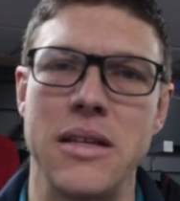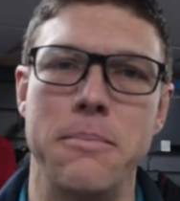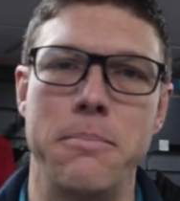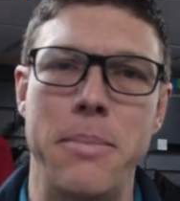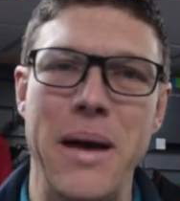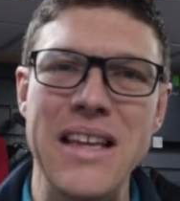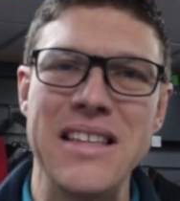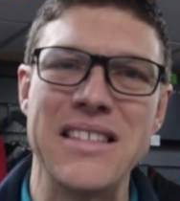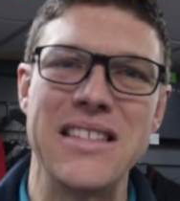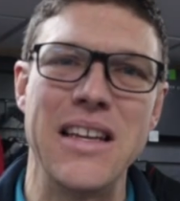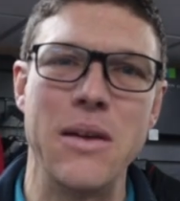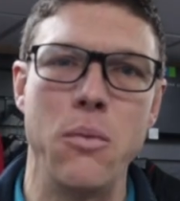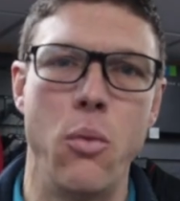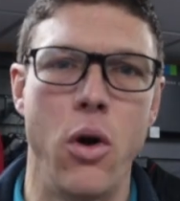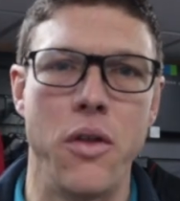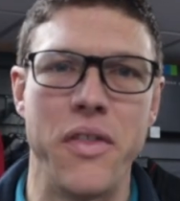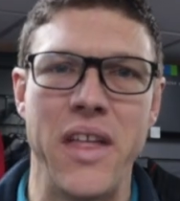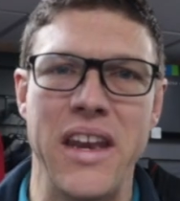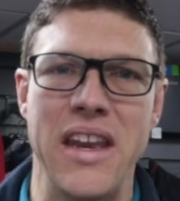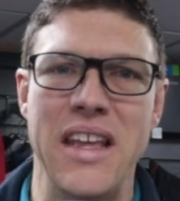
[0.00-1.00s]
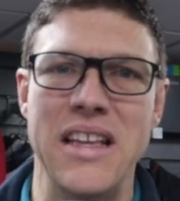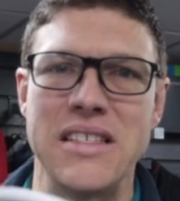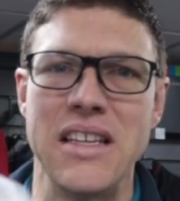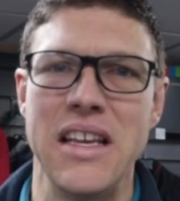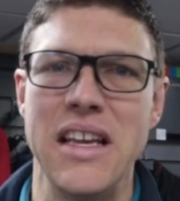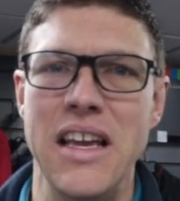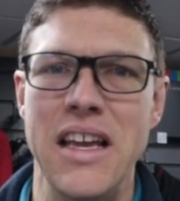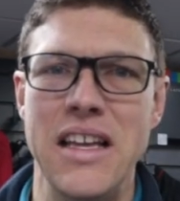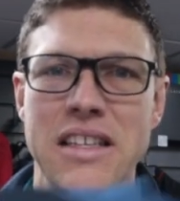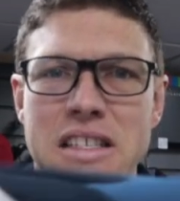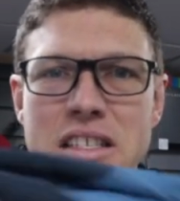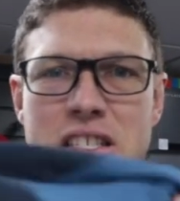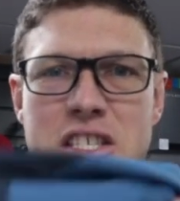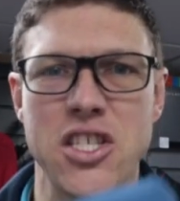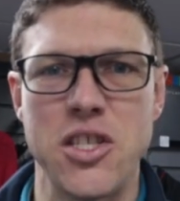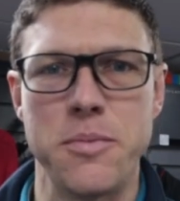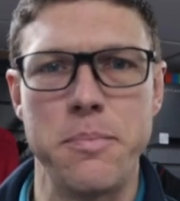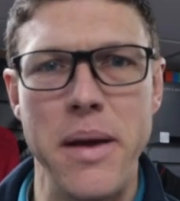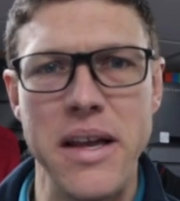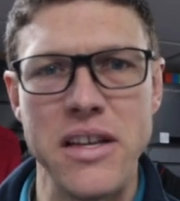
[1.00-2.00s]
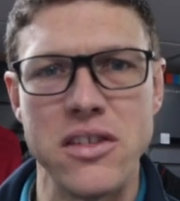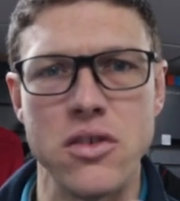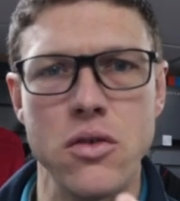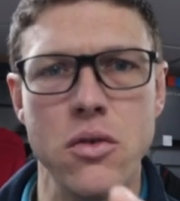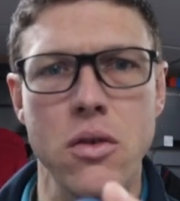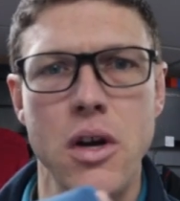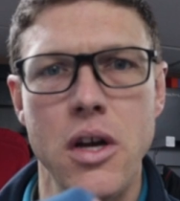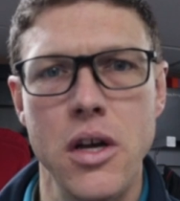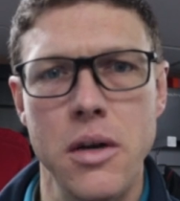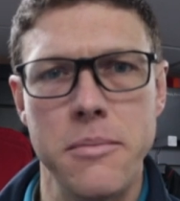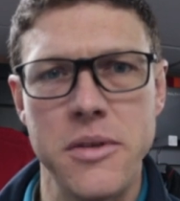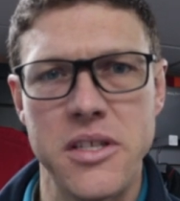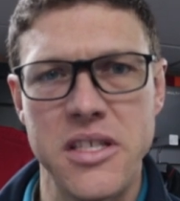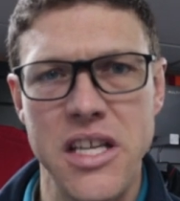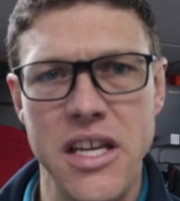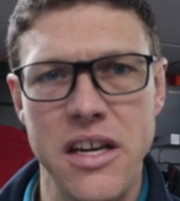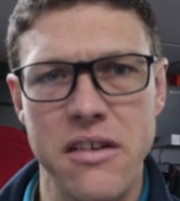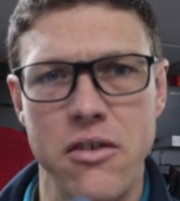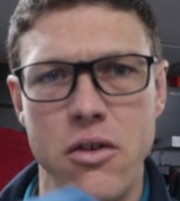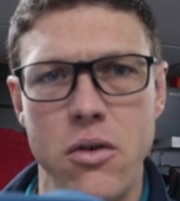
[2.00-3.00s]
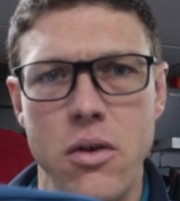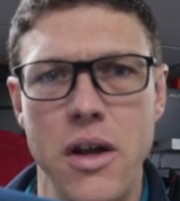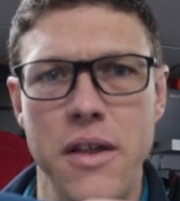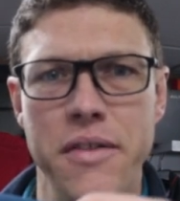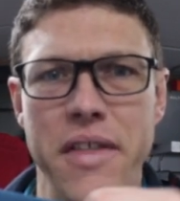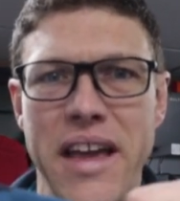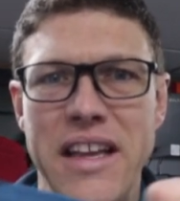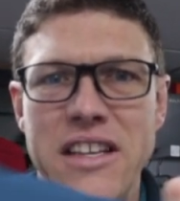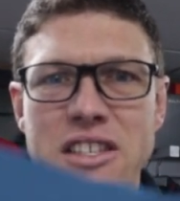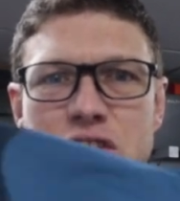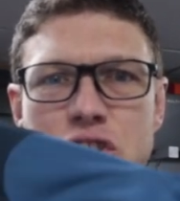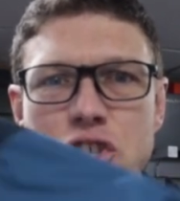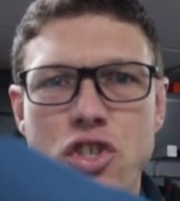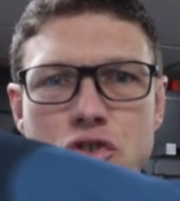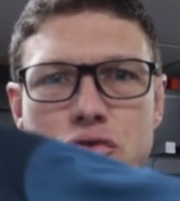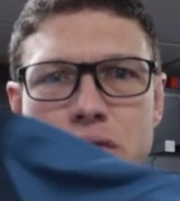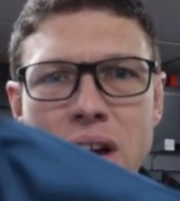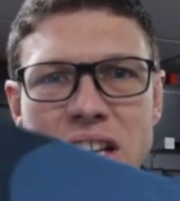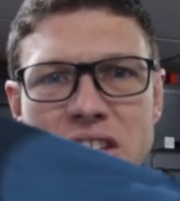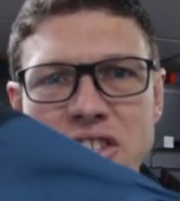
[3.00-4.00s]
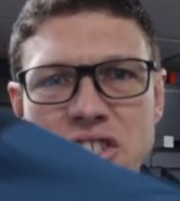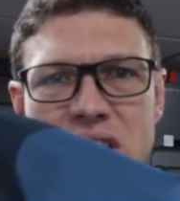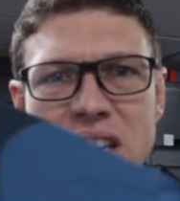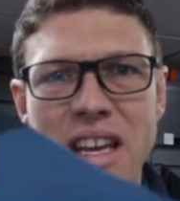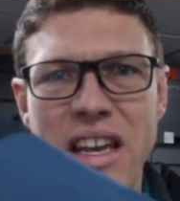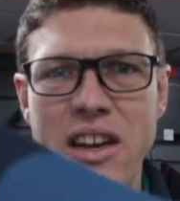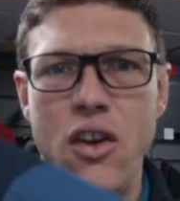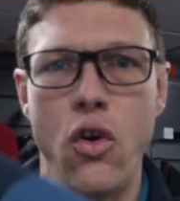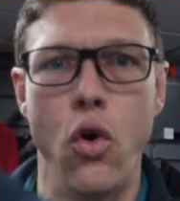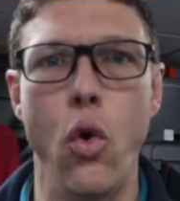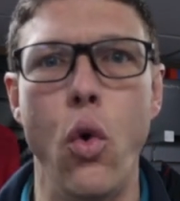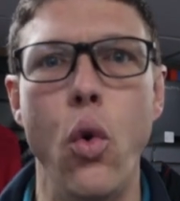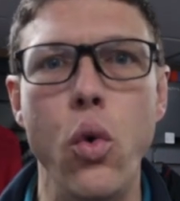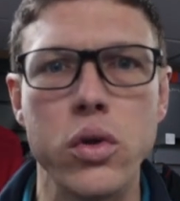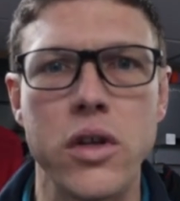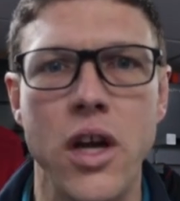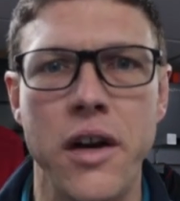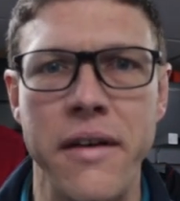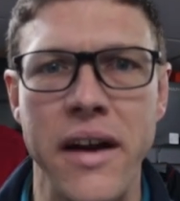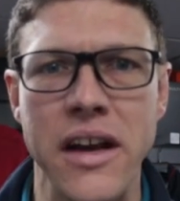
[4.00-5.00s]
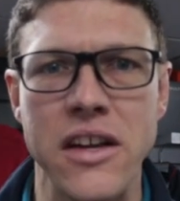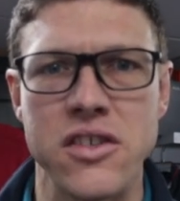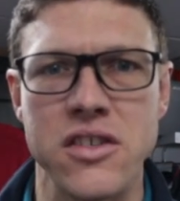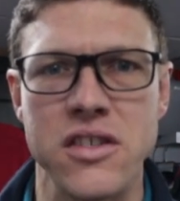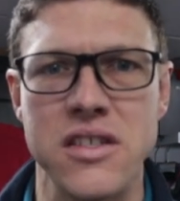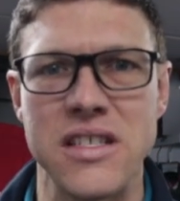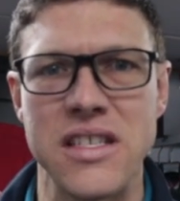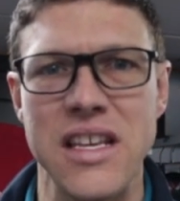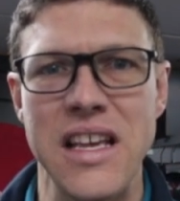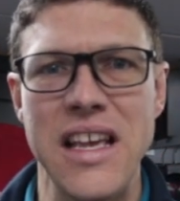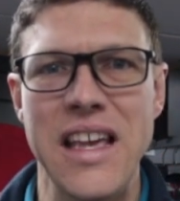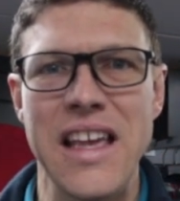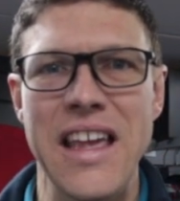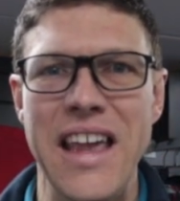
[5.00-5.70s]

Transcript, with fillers: and basically what that is a special material that is stretchy in all directions.